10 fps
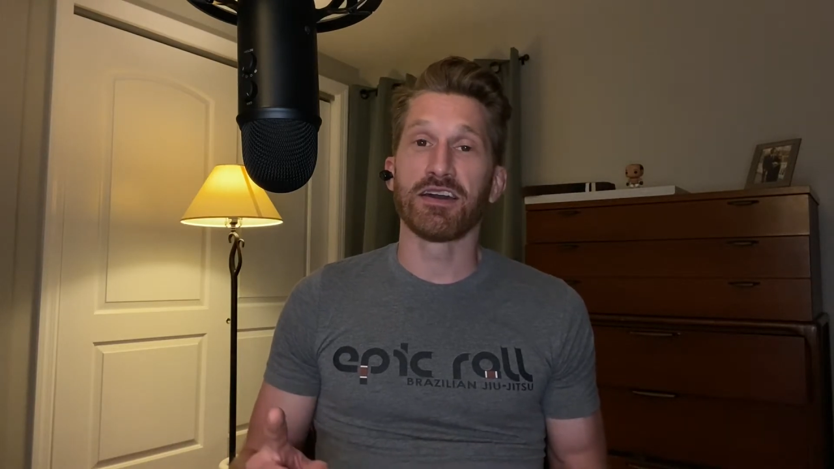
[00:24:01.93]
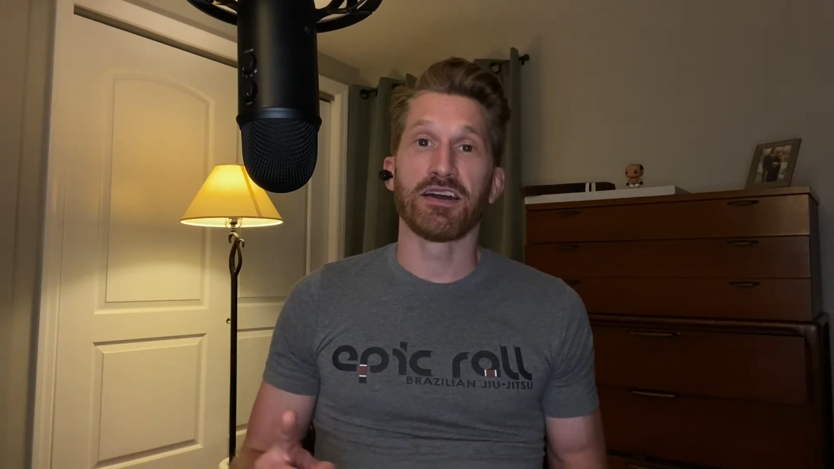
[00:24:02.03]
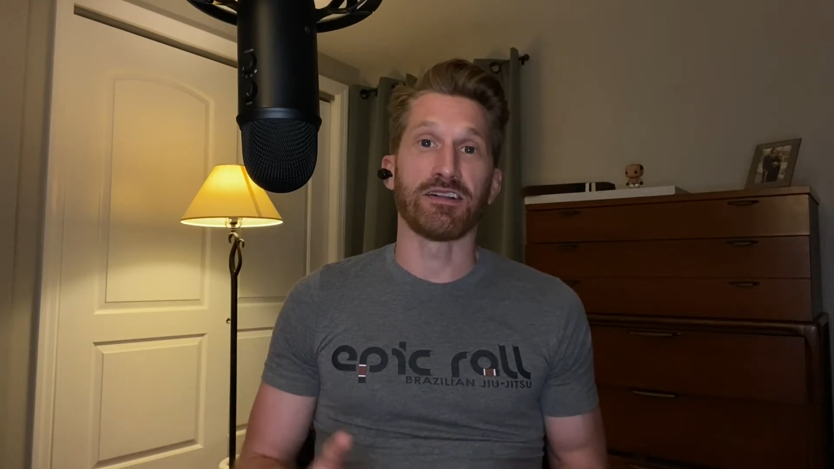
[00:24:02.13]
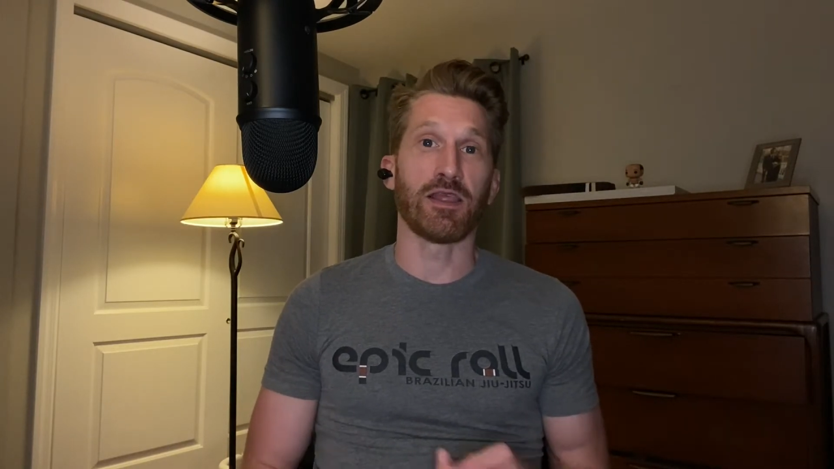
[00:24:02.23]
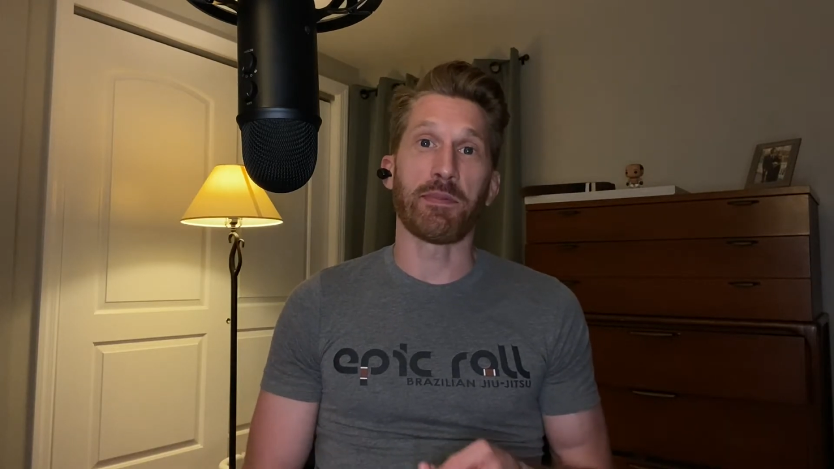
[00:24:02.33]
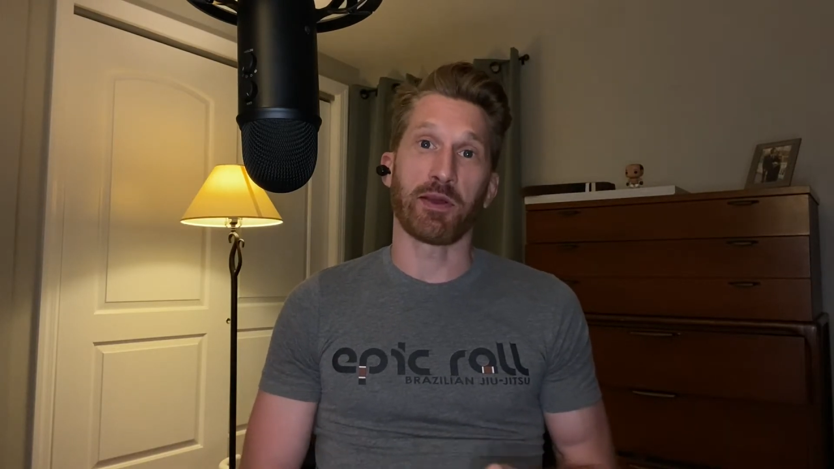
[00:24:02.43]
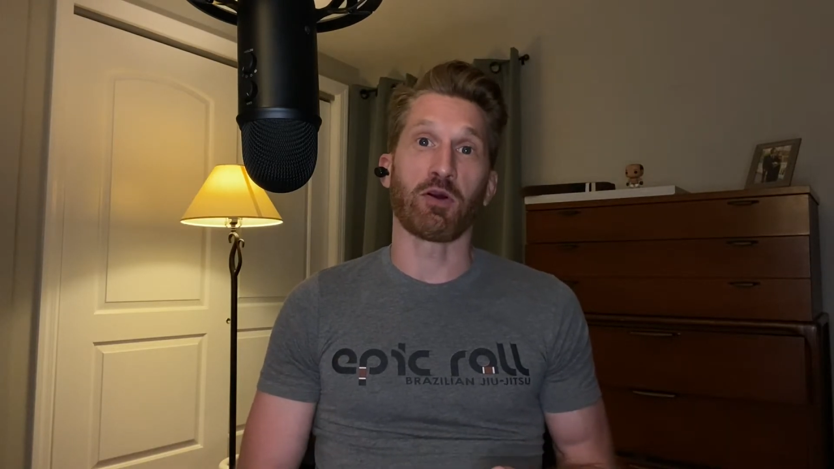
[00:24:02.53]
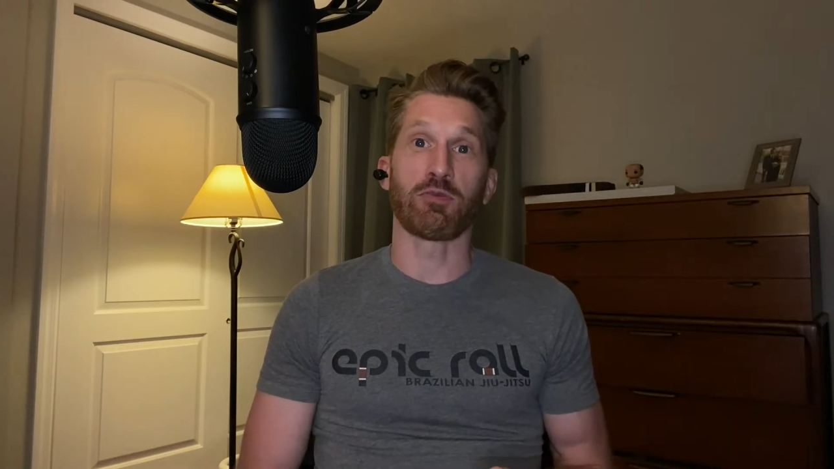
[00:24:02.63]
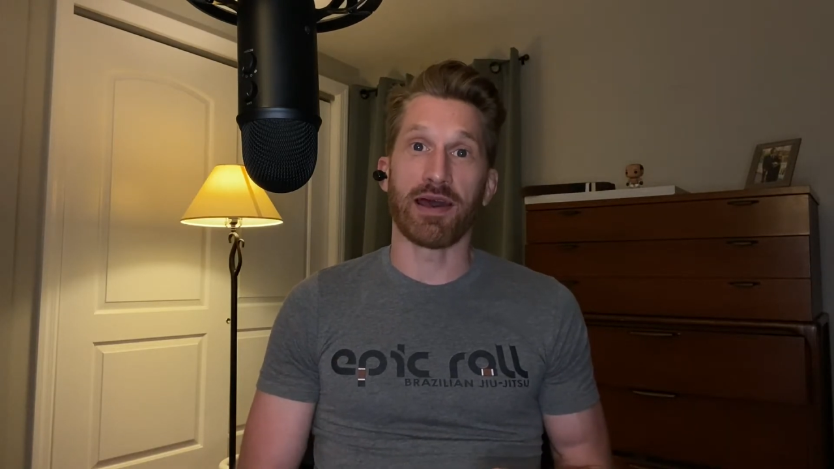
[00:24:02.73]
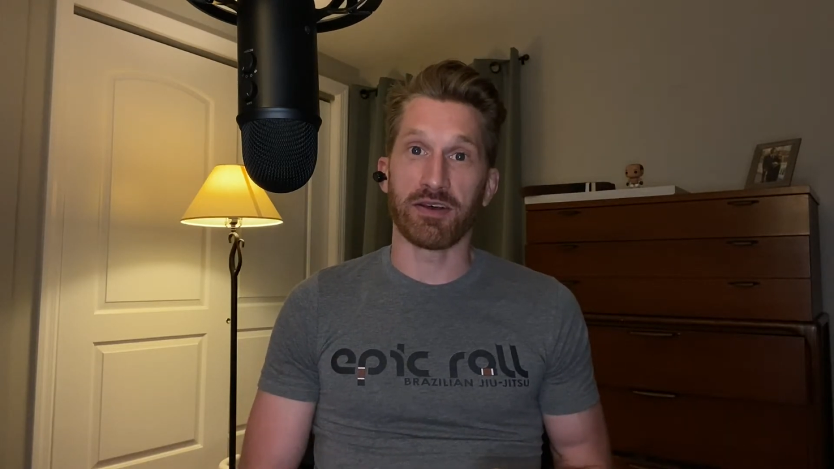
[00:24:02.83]
Olympic
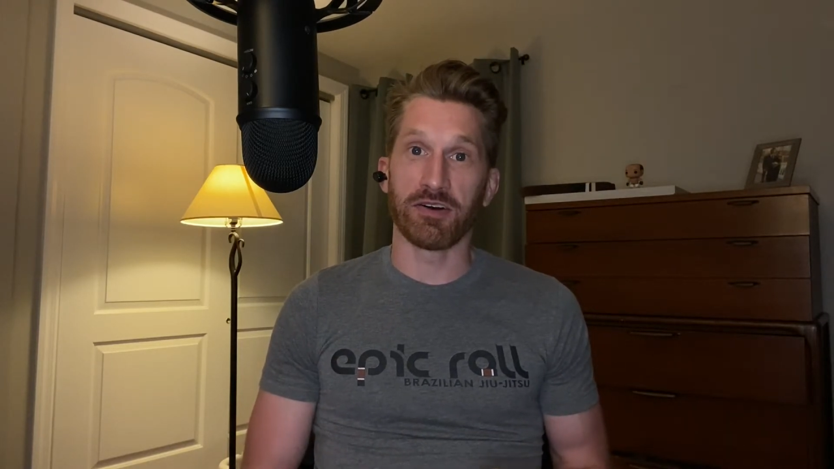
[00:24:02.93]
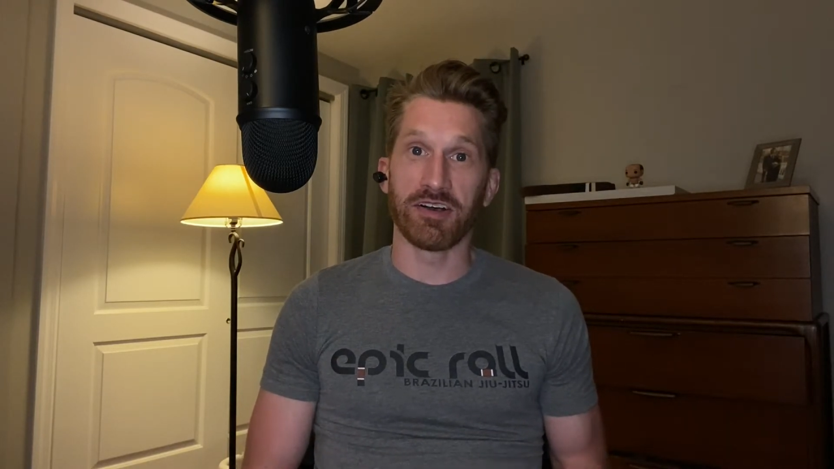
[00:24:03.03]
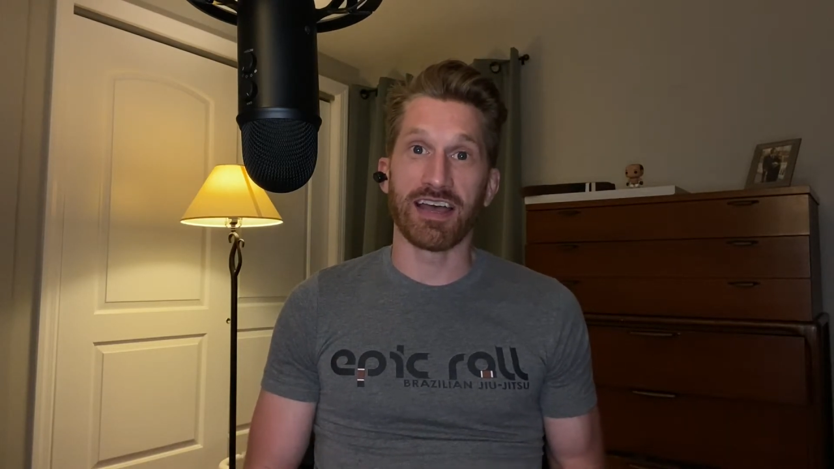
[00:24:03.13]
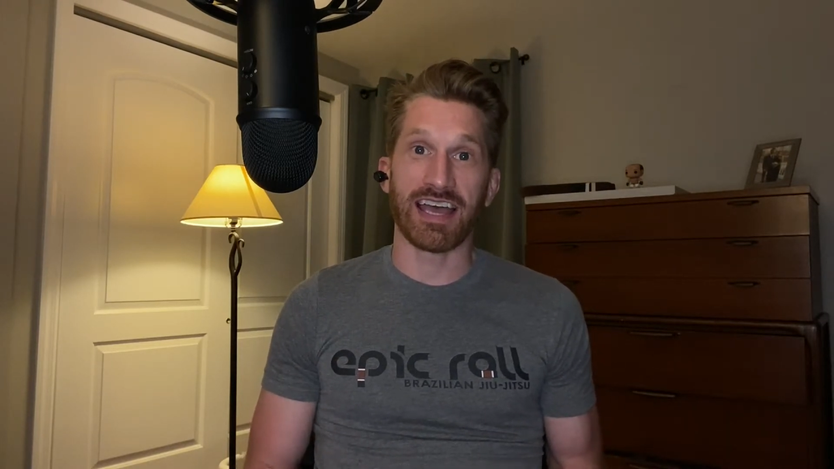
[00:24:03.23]
gold medal,